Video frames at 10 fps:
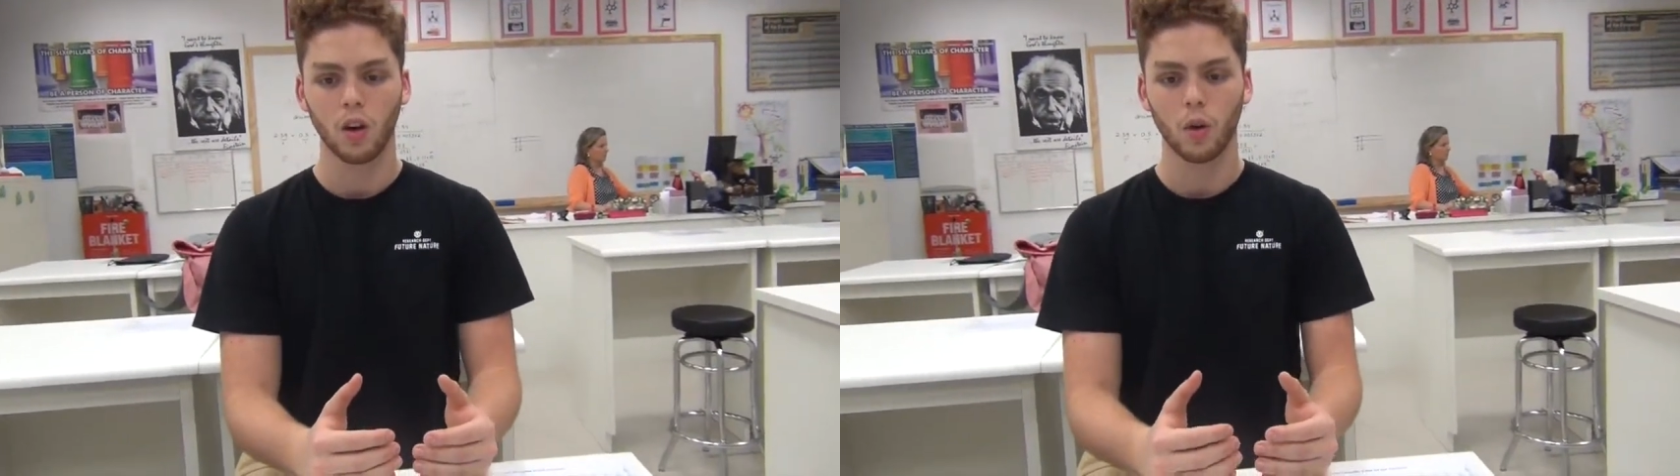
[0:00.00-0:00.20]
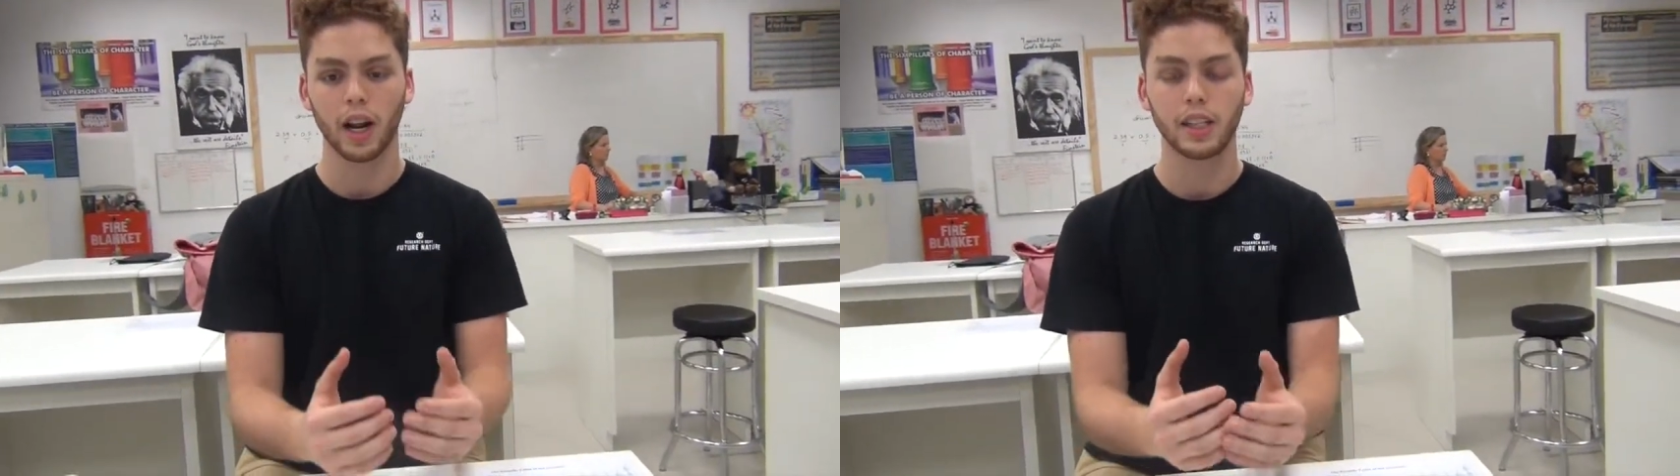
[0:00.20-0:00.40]

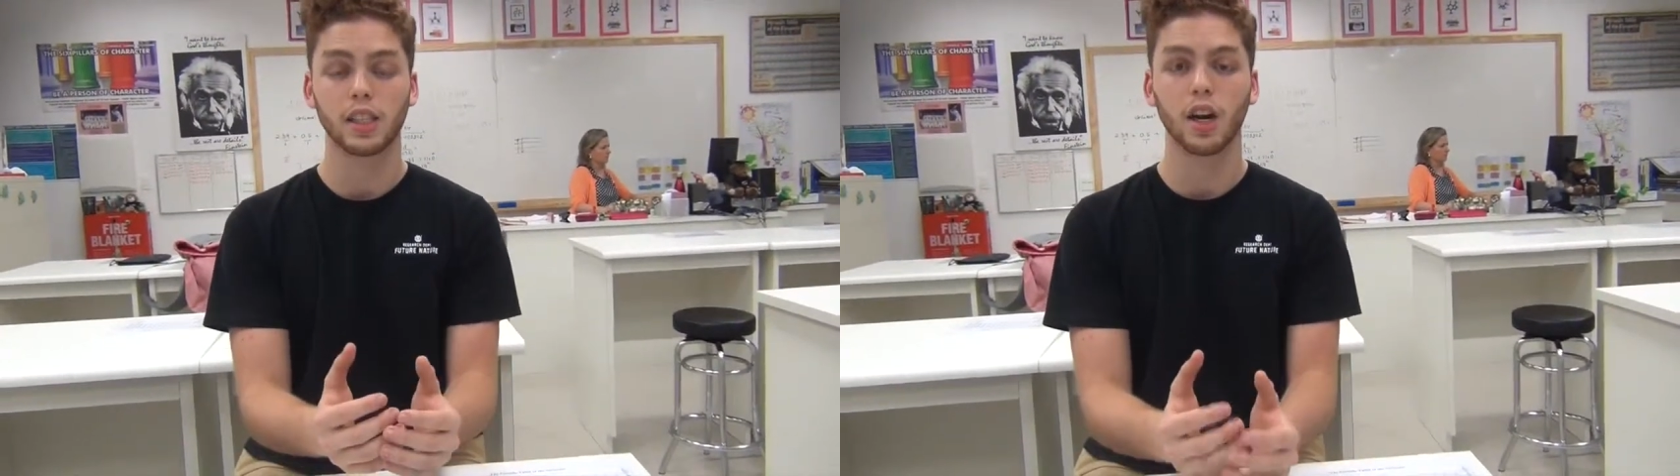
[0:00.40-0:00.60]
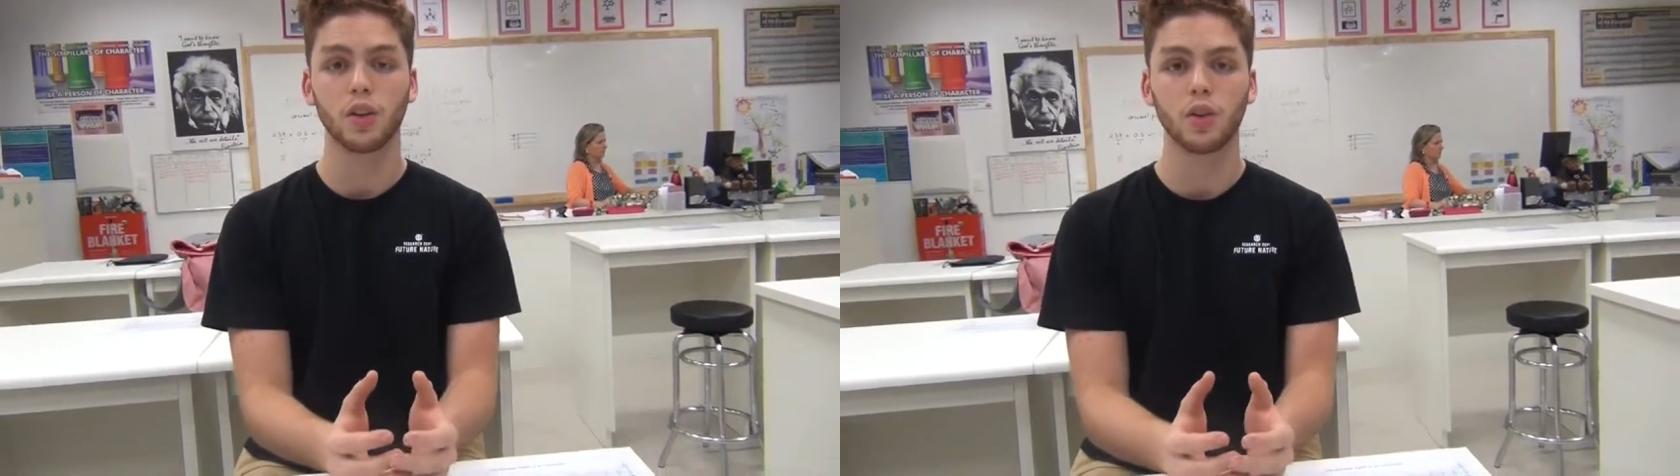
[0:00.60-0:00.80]
What I
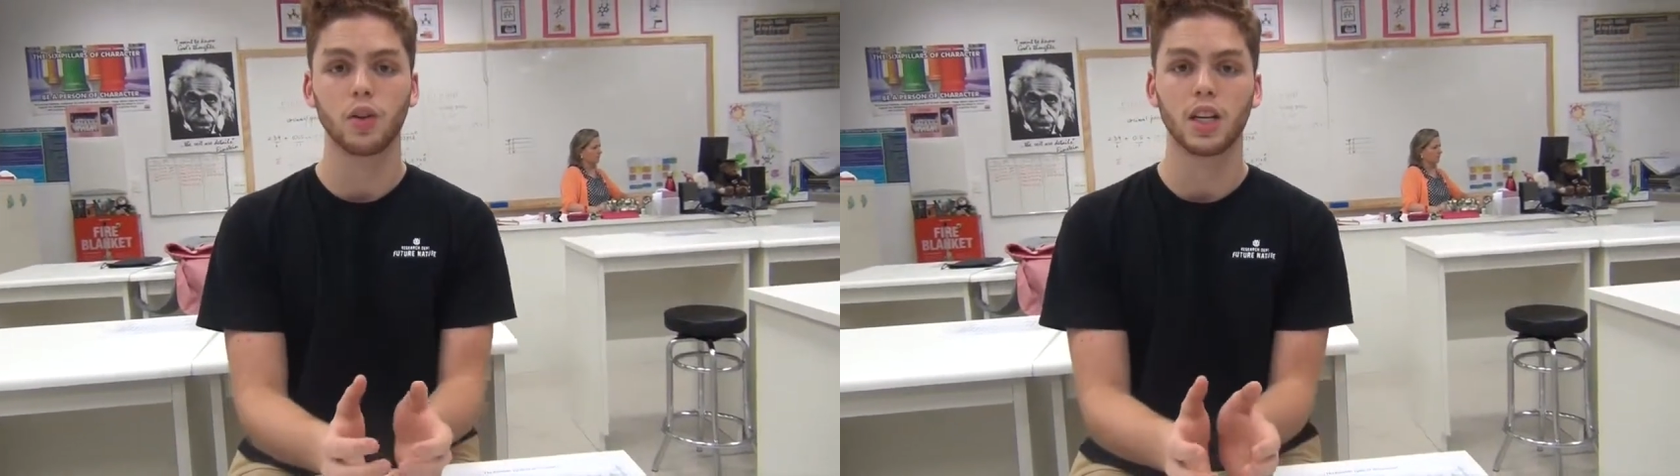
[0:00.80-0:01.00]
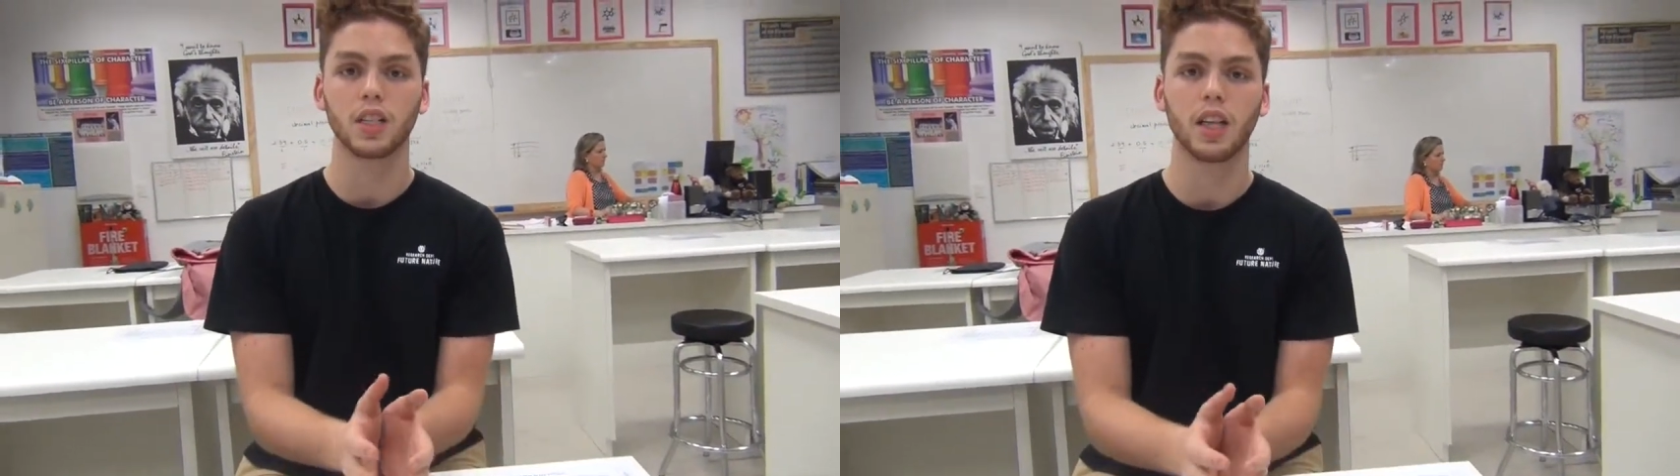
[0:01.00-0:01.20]
tell you
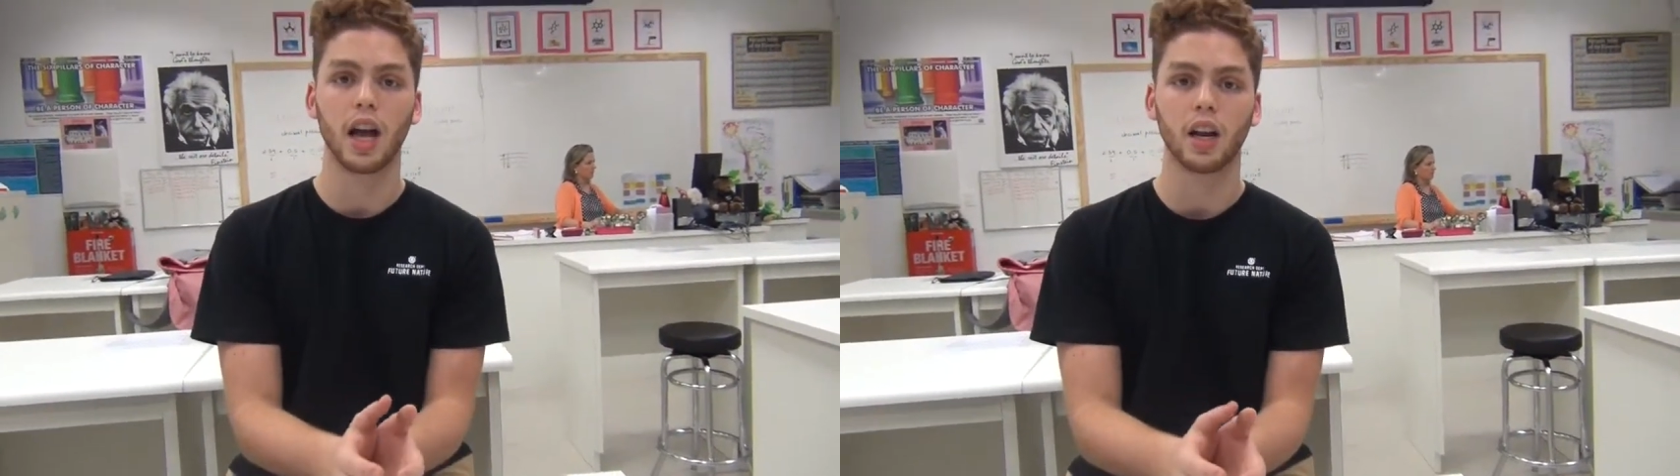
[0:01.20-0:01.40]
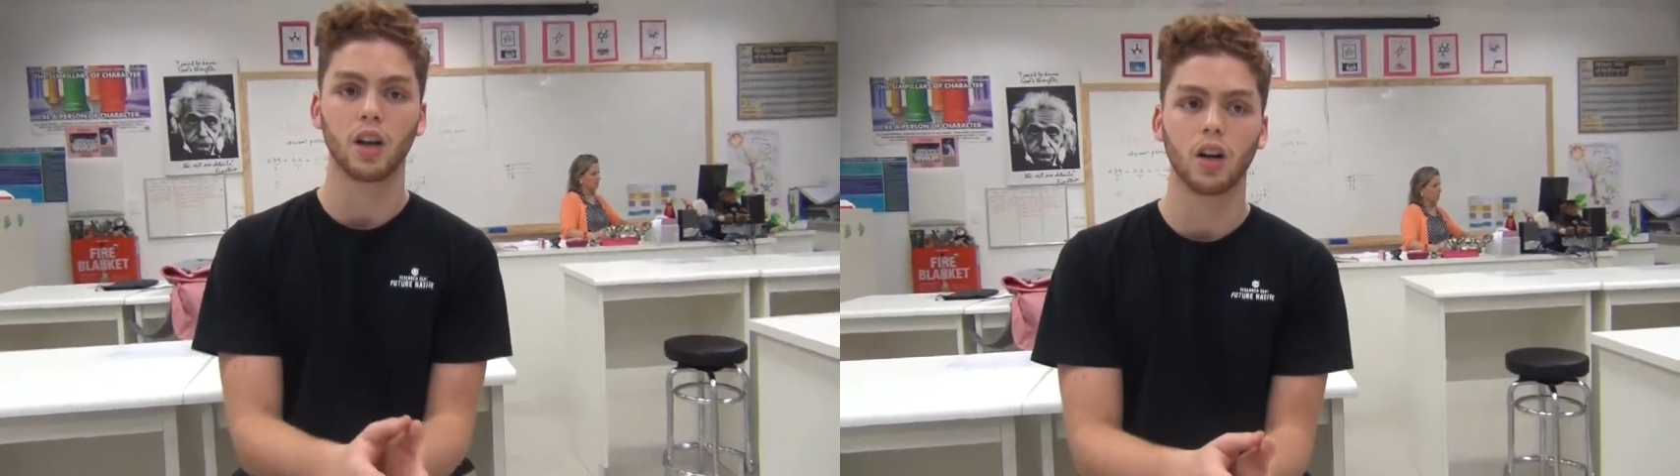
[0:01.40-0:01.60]
is
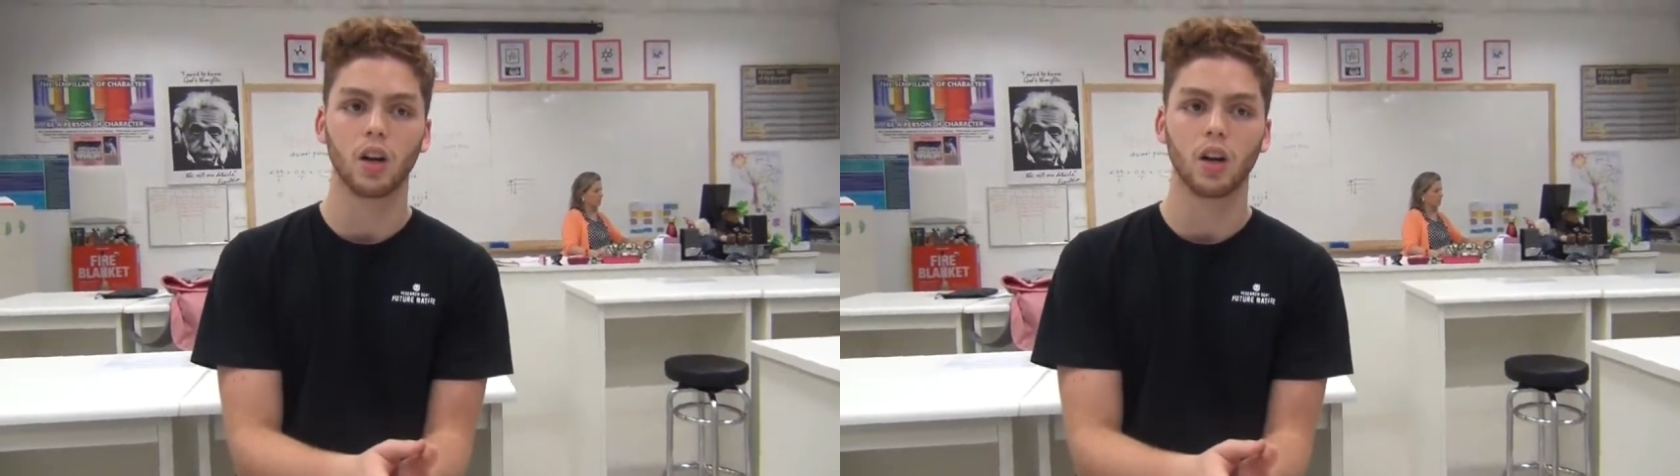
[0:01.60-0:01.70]
that